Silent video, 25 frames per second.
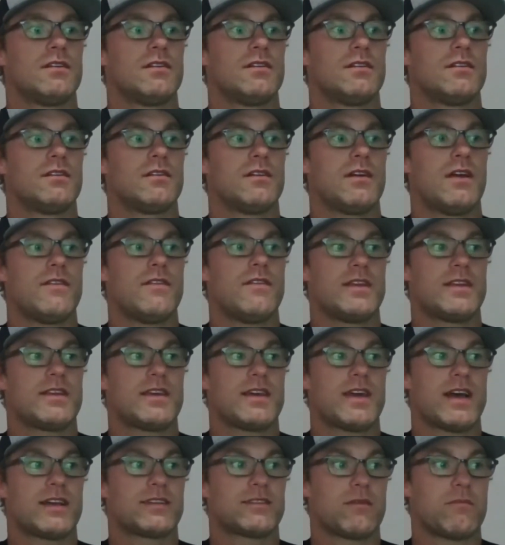And then he
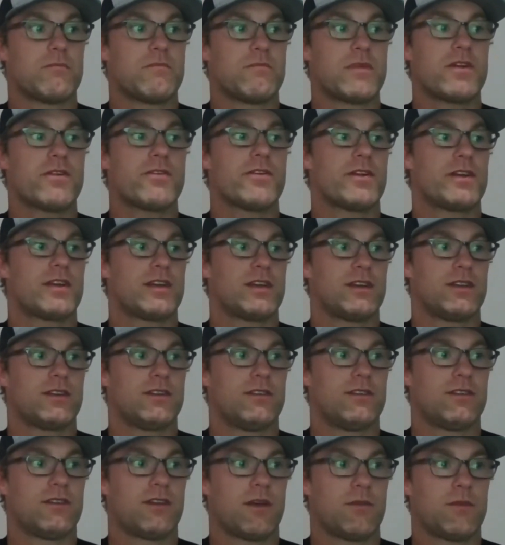has a myriad.
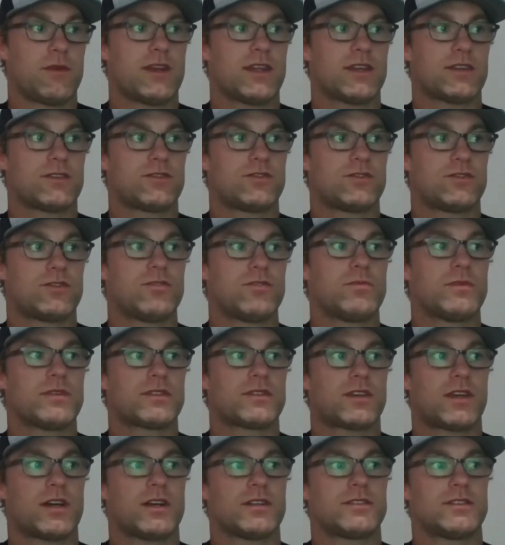I mean, he has 2
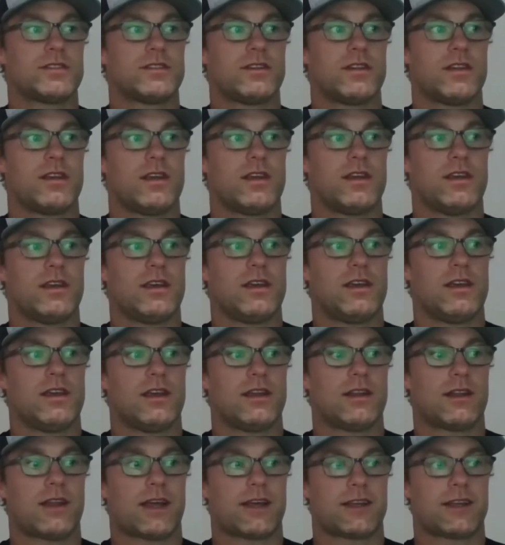missed cuts in
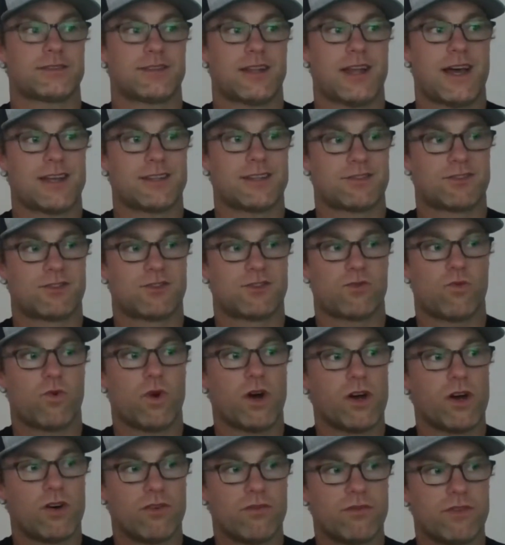like his last
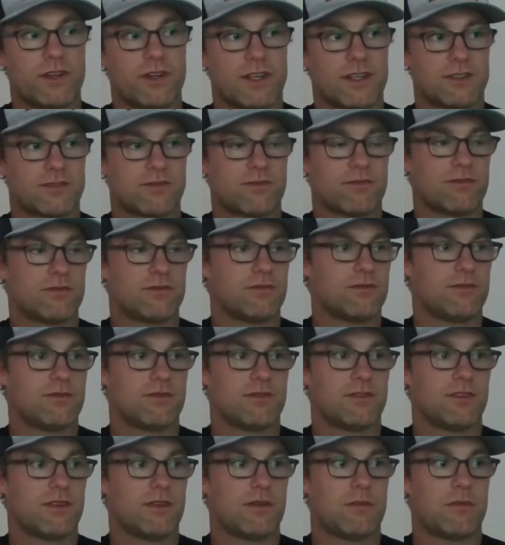12, and
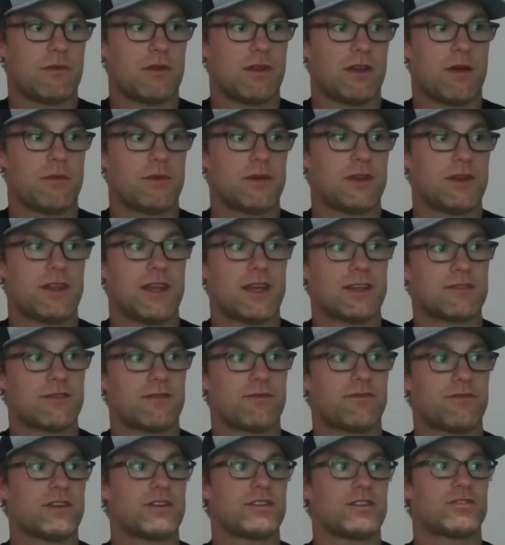he hasn't
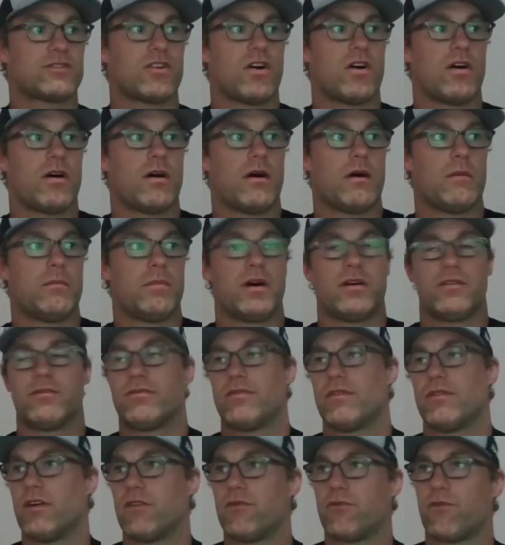finished above
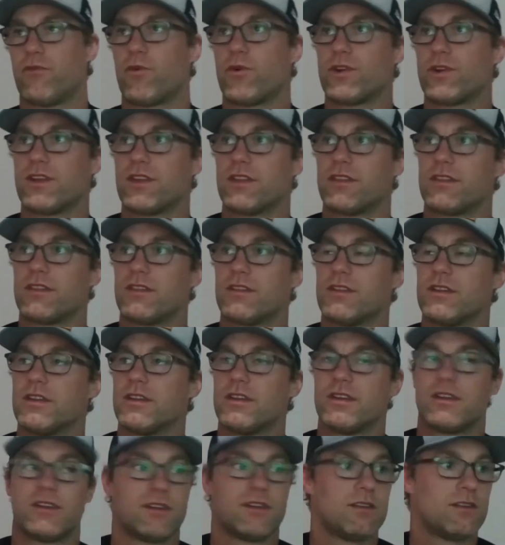a 40th,
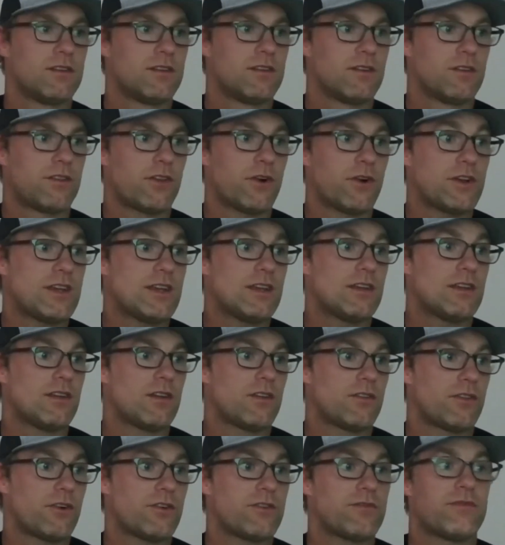
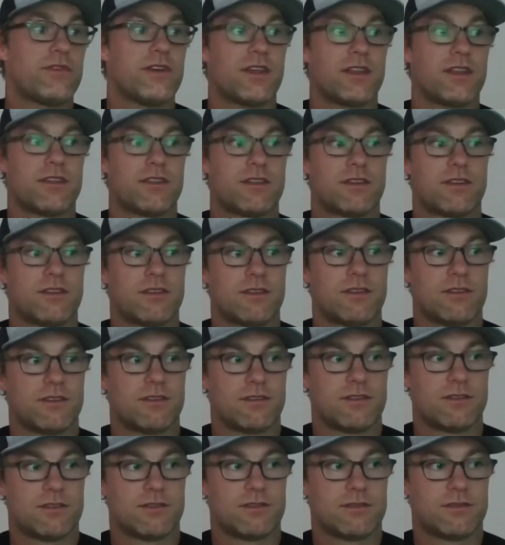35th
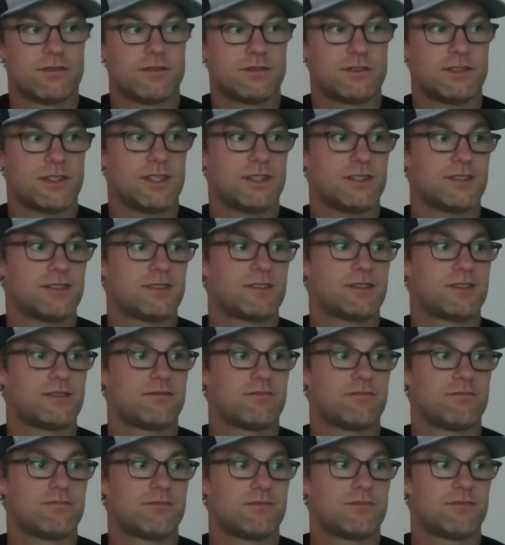since
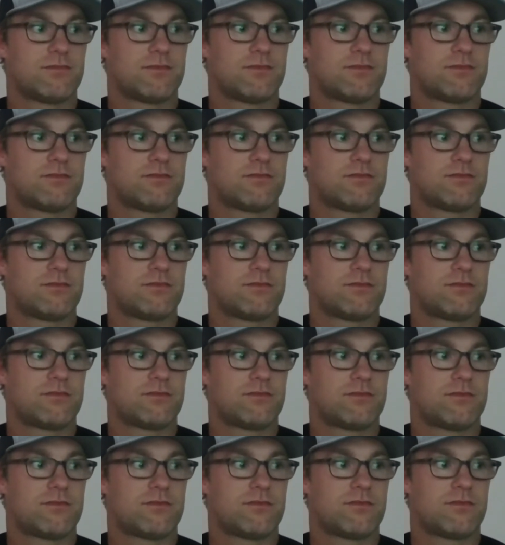
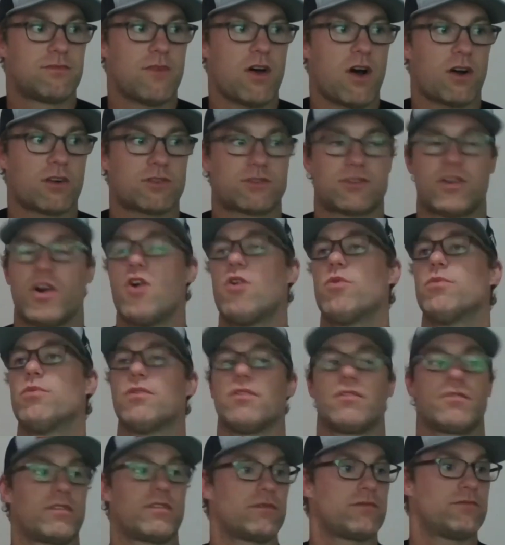October
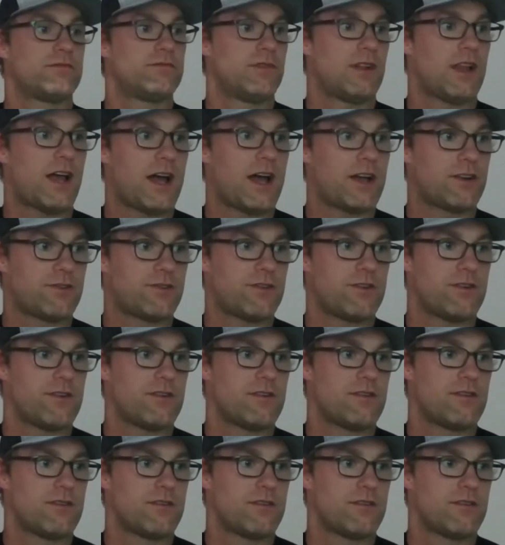of last year.